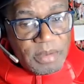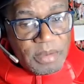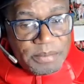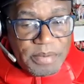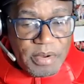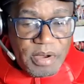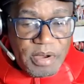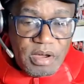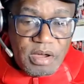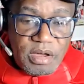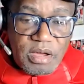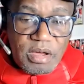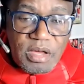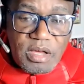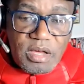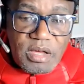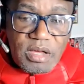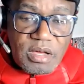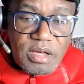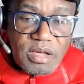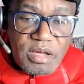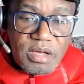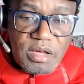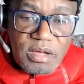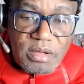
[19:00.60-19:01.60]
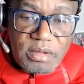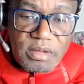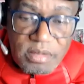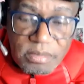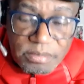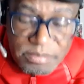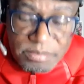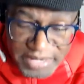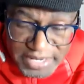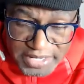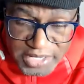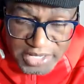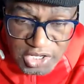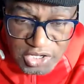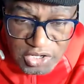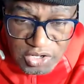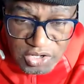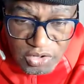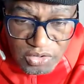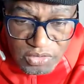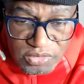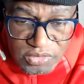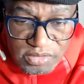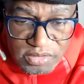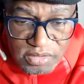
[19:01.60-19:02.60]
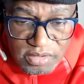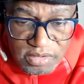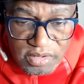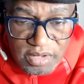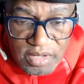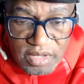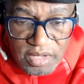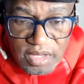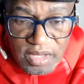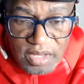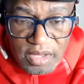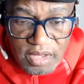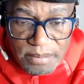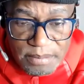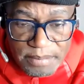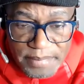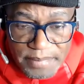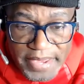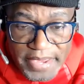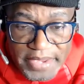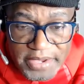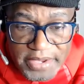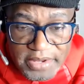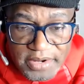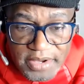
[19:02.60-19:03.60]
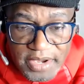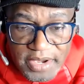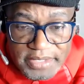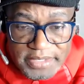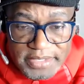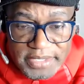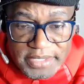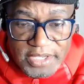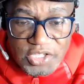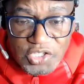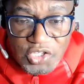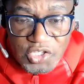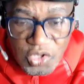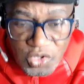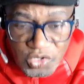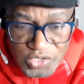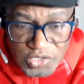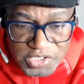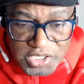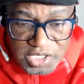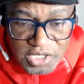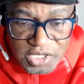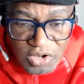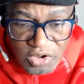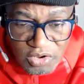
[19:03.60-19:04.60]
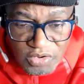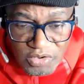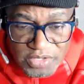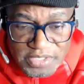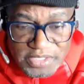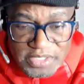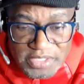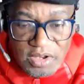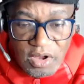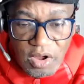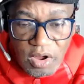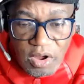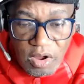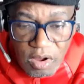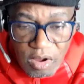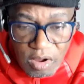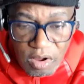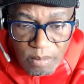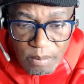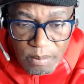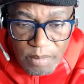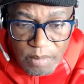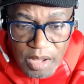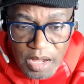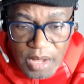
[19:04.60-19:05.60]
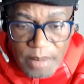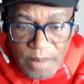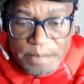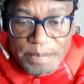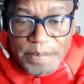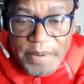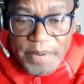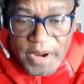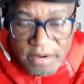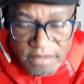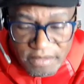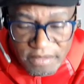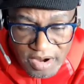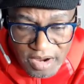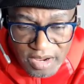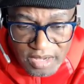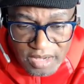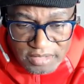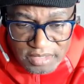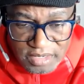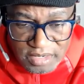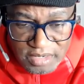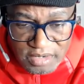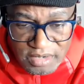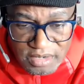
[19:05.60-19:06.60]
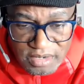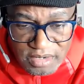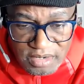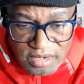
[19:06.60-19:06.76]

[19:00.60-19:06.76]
But the breaking news, Man United new CEO is Omar Berrada